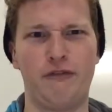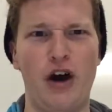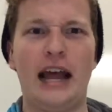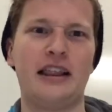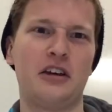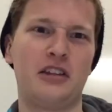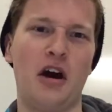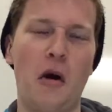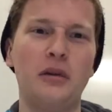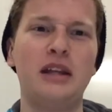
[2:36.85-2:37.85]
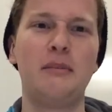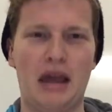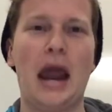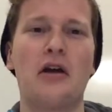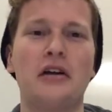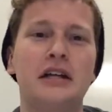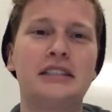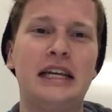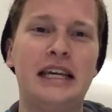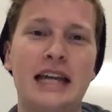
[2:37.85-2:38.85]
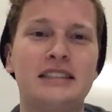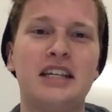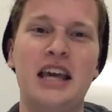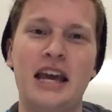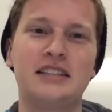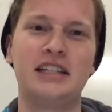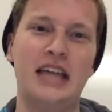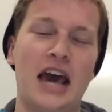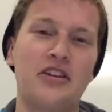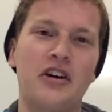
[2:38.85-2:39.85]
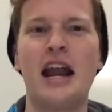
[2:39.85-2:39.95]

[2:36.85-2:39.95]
And they're the only pair to get to the end together.